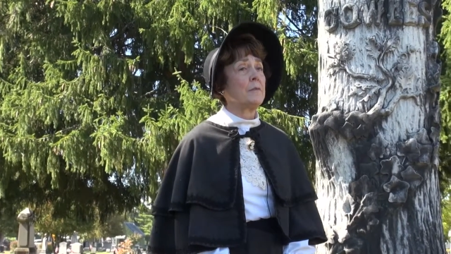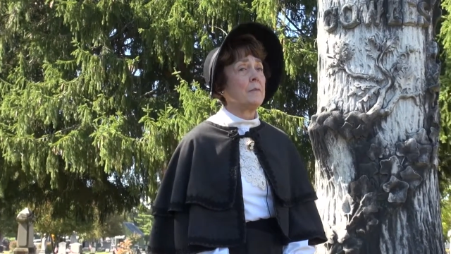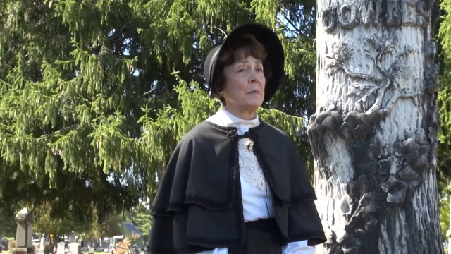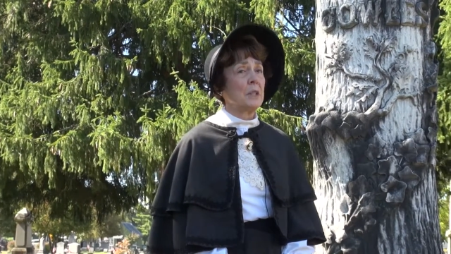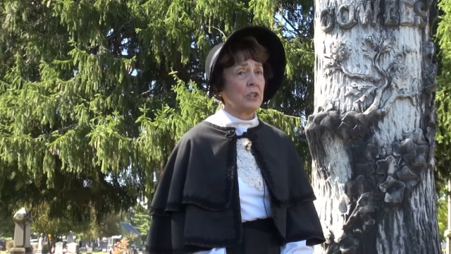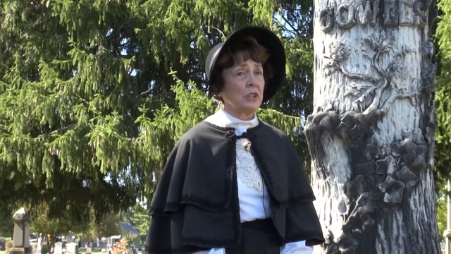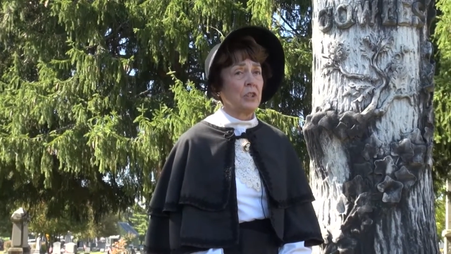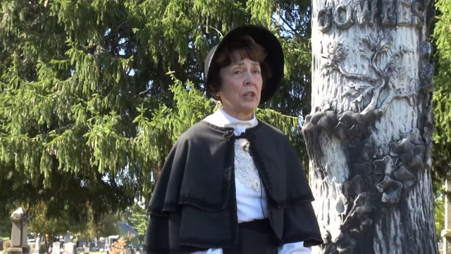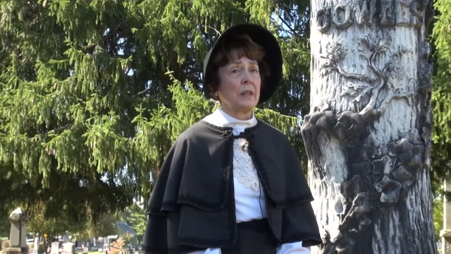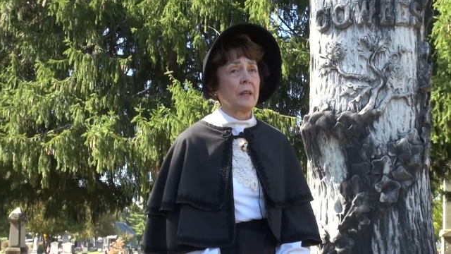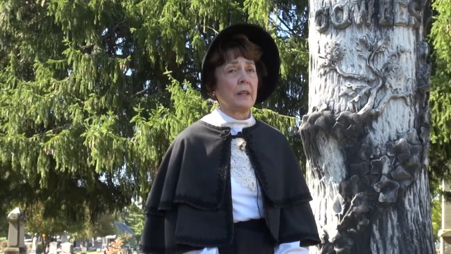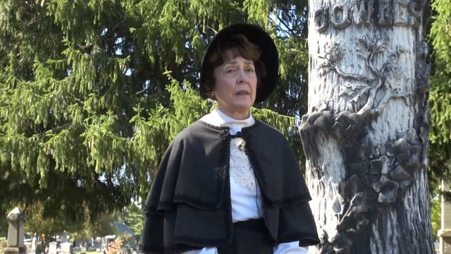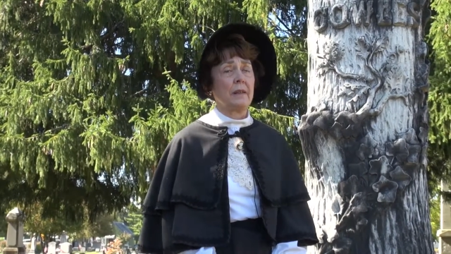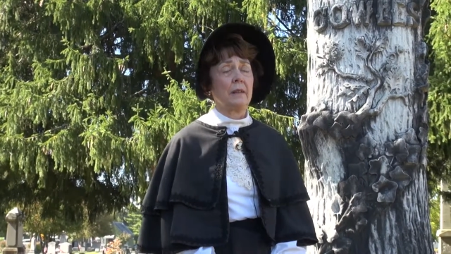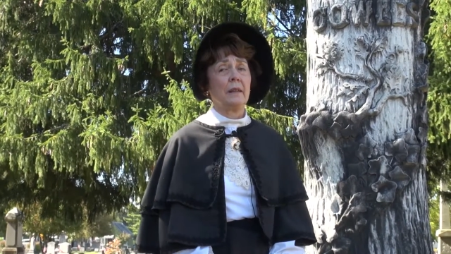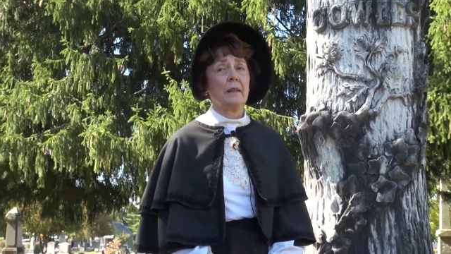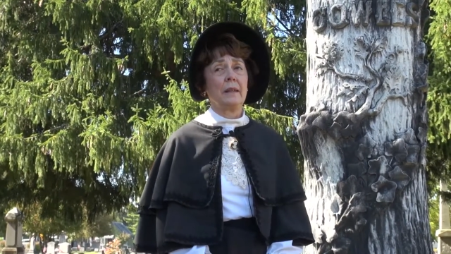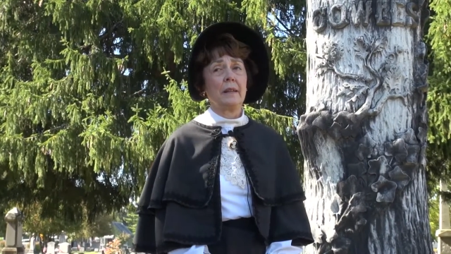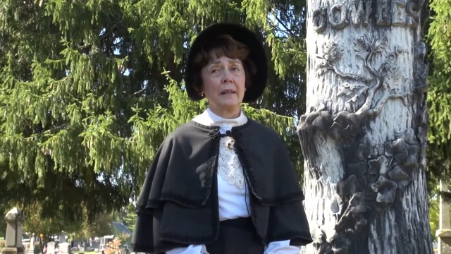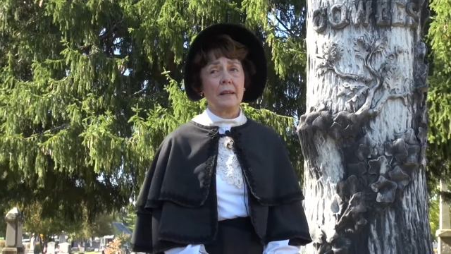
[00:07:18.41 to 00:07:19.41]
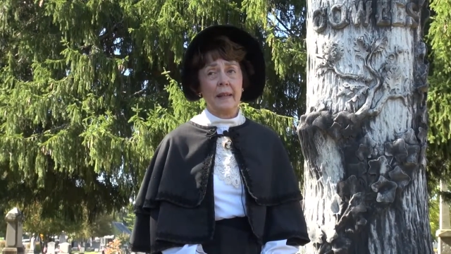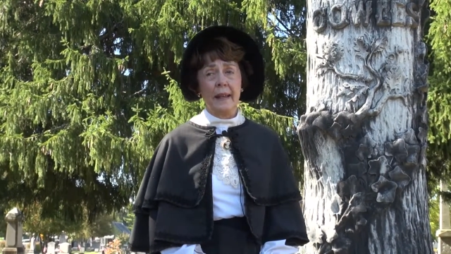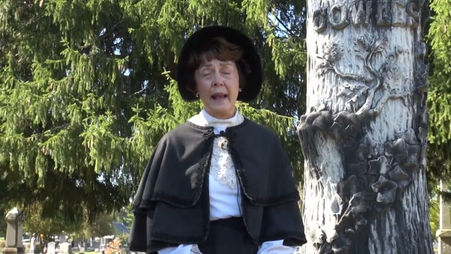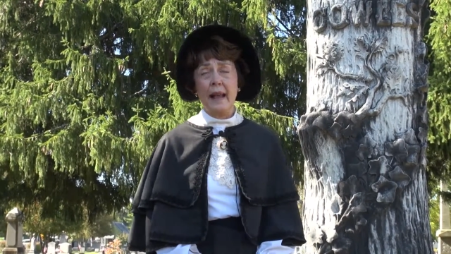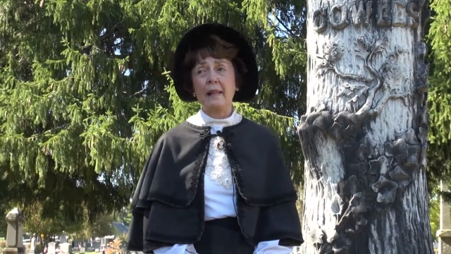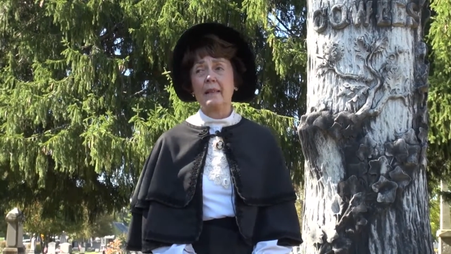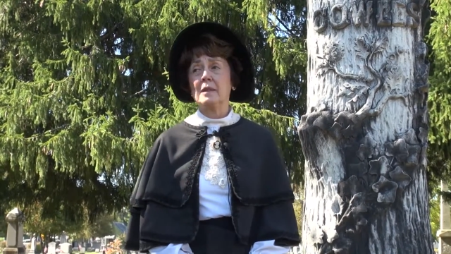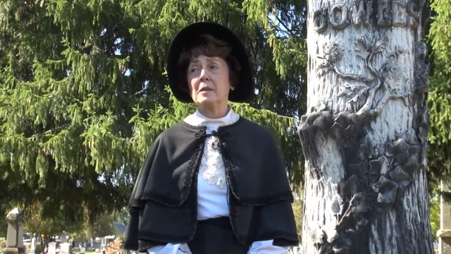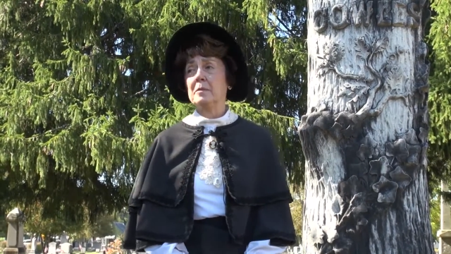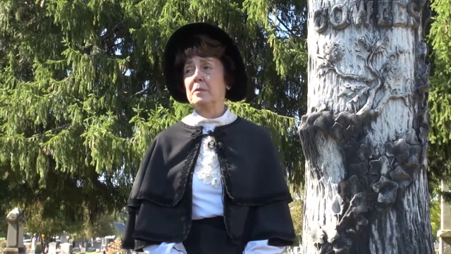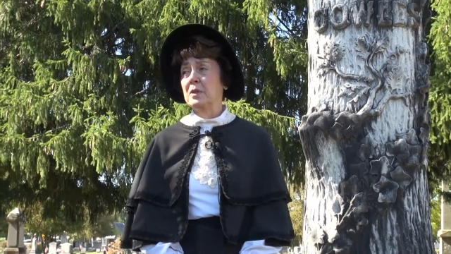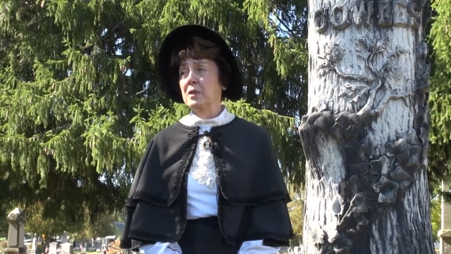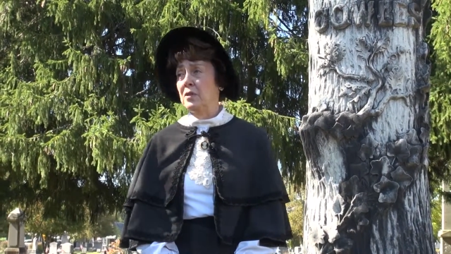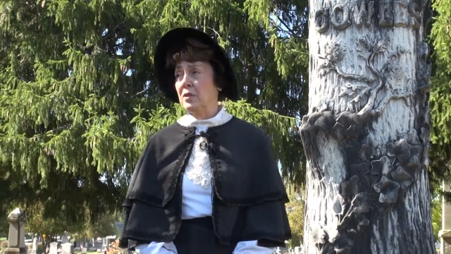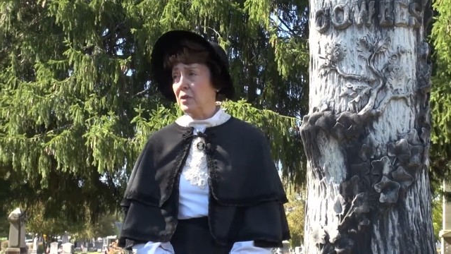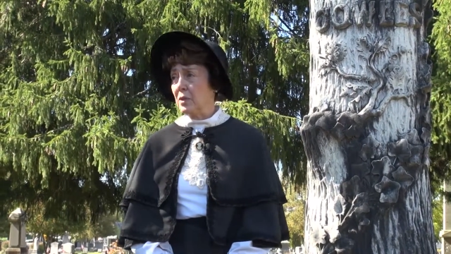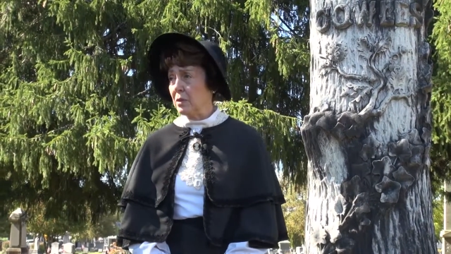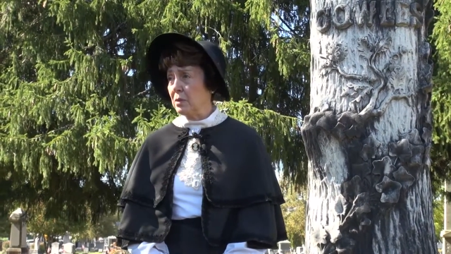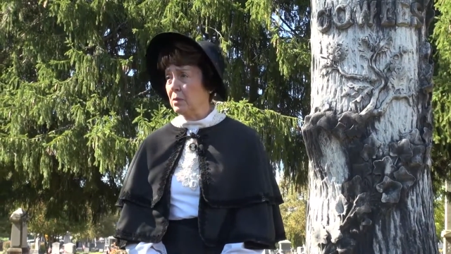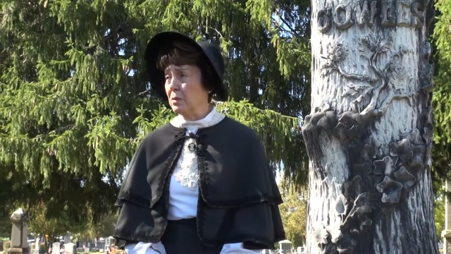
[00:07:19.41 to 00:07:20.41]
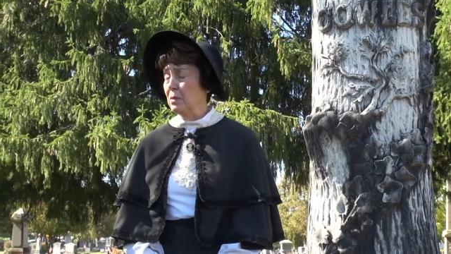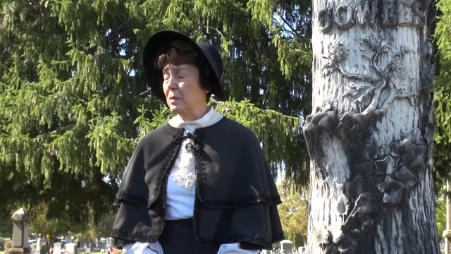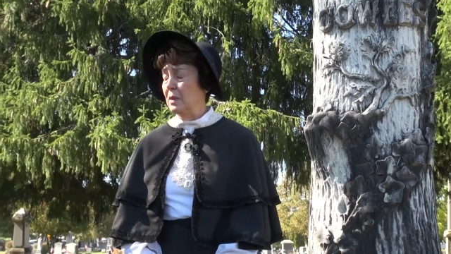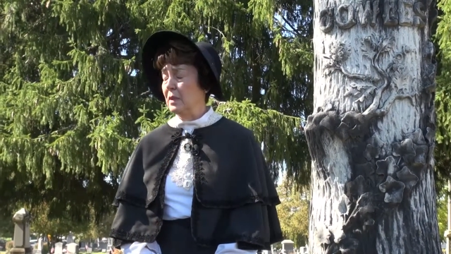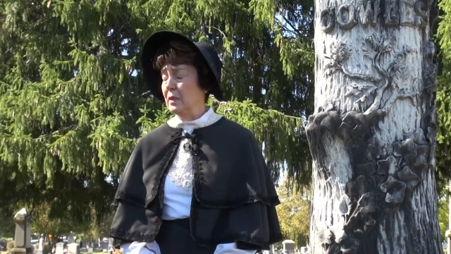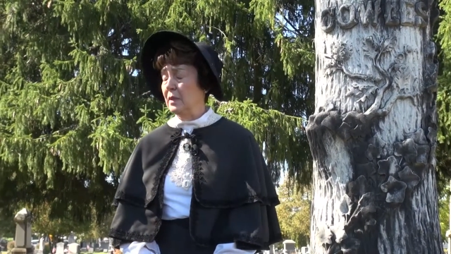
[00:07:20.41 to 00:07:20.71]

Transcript: Michigan in Kalamazoo.